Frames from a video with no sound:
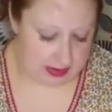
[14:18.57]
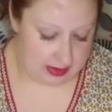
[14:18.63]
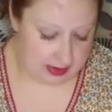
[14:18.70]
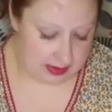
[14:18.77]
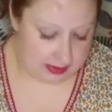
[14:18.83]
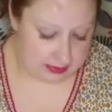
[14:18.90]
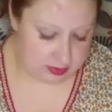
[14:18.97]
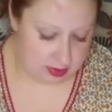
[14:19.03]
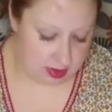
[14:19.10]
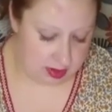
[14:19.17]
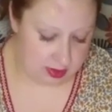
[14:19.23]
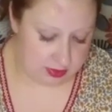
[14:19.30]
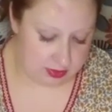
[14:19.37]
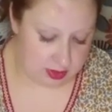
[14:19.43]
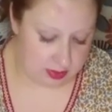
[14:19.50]
Talk
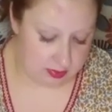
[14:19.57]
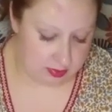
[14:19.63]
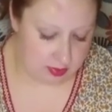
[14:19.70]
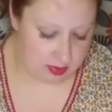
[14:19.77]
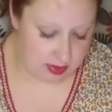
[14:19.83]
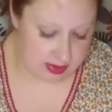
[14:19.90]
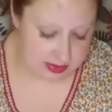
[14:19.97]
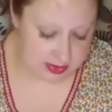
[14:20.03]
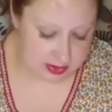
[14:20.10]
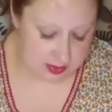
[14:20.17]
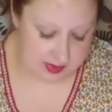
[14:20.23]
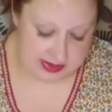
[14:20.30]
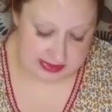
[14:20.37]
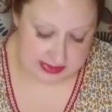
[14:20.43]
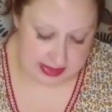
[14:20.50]
no more so
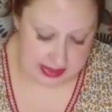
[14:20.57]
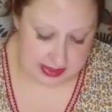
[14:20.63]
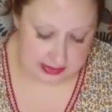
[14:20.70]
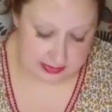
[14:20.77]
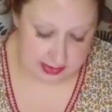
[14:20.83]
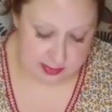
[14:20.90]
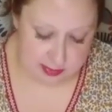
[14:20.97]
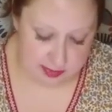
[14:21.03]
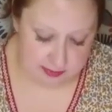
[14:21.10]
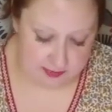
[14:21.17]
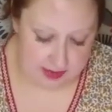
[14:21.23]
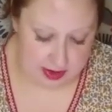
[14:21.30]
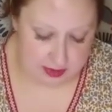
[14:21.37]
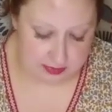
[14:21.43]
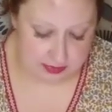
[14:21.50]
exceedingly
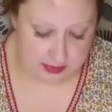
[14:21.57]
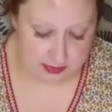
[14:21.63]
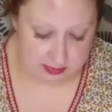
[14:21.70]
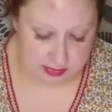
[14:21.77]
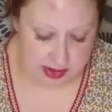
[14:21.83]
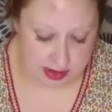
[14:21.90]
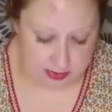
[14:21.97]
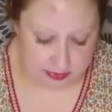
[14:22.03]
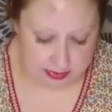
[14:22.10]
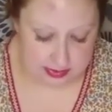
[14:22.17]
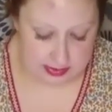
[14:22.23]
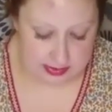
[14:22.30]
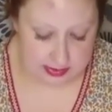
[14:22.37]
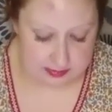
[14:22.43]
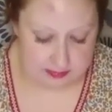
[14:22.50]

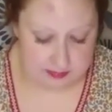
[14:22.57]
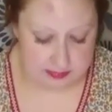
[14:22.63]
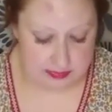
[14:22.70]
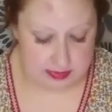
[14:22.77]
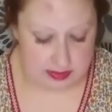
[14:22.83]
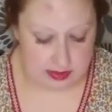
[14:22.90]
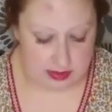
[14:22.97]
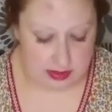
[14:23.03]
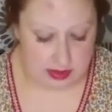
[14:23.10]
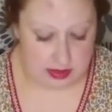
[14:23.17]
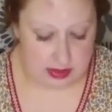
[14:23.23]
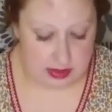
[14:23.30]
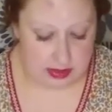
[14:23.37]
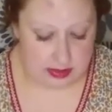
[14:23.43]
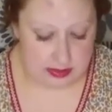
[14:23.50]
proudly.
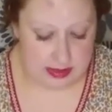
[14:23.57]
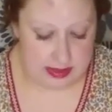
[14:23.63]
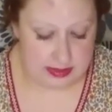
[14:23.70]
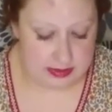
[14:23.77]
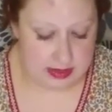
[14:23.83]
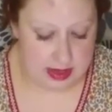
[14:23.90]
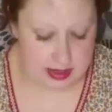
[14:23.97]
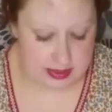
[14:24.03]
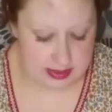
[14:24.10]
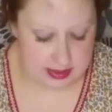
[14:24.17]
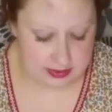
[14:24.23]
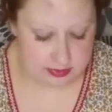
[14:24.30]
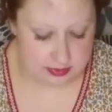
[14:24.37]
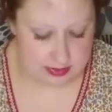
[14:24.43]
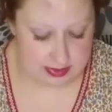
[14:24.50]
Let not
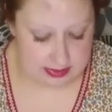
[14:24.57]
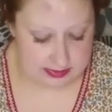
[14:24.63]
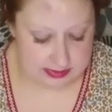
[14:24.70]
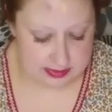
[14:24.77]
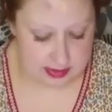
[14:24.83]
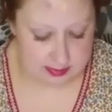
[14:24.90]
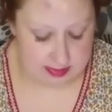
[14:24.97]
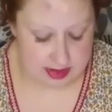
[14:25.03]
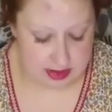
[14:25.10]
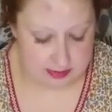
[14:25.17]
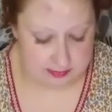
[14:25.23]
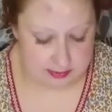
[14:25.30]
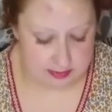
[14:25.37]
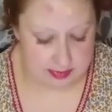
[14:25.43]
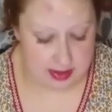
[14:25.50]
ignorance come out of your
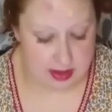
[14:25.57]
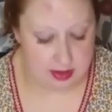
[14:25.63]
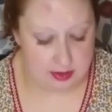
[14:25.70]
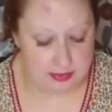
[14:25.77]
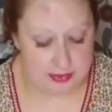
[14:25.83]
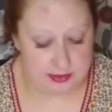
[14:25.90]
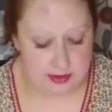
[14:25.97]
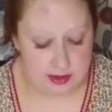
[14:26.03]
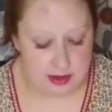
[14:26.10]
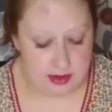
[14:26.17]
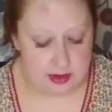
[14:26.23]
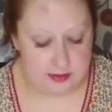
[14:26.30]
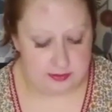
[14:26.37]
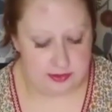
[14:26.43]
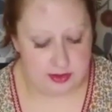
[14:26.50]
mouth, for
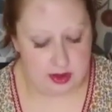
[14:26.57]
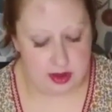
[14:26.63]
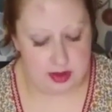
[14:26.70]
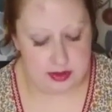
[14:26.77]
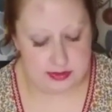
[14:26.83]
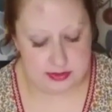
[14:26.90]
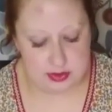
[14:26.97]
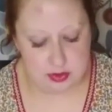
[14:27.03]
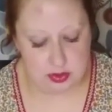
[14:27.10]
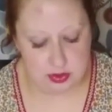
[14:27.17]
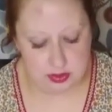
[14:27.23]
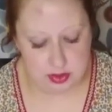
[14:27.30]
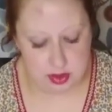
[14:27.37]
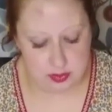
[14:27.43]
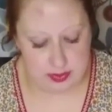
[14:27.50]
God is an
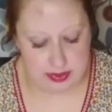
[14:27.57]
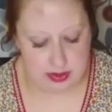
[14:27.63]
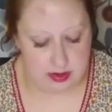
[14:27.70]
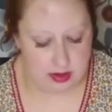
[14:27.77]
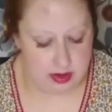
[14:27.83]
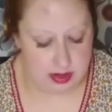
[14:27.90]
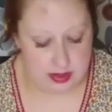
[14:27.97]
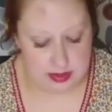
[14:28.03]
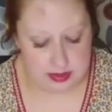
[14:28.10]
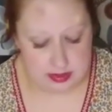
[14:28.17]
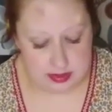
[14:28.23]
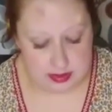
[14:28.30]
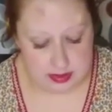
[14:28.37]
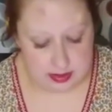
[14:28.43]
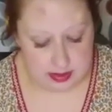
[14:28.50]
all-knowing God,
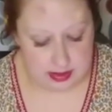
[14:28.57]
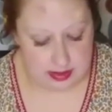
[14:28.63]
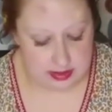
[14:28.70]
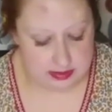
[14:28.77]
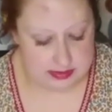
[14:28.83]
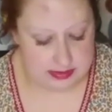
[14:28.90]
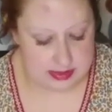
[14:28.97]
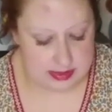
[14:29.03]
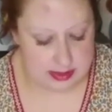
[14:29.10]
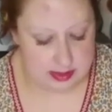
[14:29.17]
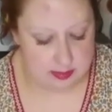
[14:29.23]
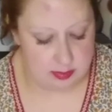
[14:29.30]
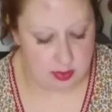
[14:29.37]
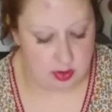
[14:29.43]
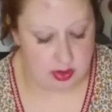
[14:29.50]
and unto him
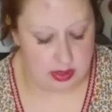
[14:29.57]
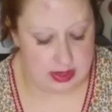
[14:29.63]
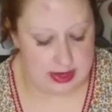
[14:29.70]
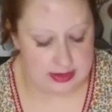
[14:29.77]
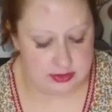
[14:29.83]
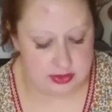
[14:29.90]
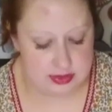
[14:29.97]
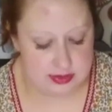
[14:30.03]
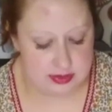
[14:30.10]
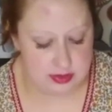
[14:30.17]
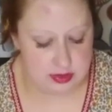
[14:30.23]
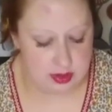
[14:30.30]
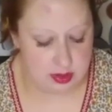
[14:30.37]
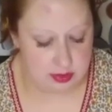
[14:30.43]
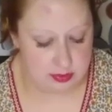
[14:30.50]
all actions are
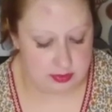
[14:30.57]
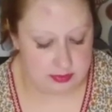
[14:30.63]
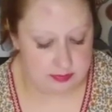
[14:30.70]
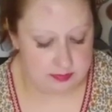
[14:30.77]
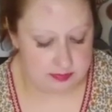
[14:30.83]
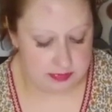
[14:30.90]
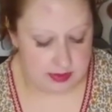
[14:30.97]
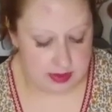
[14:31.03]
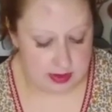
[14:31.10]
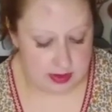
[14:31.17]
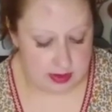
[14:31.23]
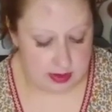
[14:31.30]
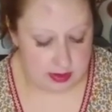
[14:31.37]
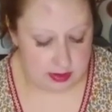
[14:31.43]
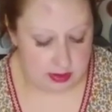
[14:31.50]
known.
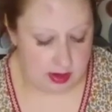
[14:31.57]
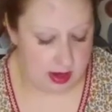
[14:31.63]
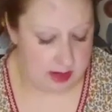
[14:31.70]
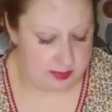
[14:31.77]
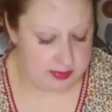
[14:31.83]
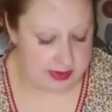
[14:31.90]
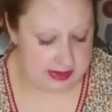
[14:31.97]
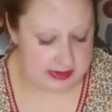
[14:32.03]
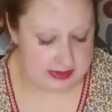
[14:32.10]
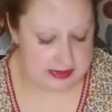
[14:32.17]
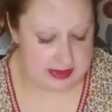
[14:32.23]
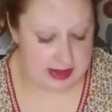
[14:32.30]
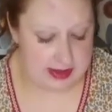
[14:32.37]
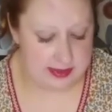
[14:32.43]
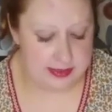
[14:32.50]
God brings
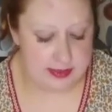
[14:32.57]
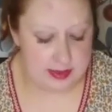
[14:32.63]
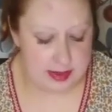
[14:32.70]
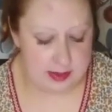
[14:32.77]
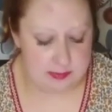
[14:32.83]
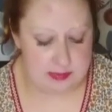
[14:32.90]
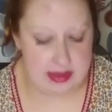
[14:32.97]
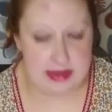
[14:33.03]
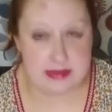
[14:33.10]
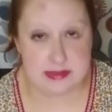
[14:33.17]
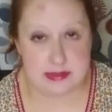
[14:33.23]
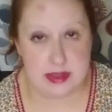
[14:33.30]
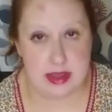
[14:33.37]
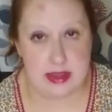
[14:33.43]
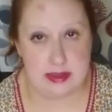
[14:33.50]
death and makes
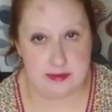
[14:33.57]
life.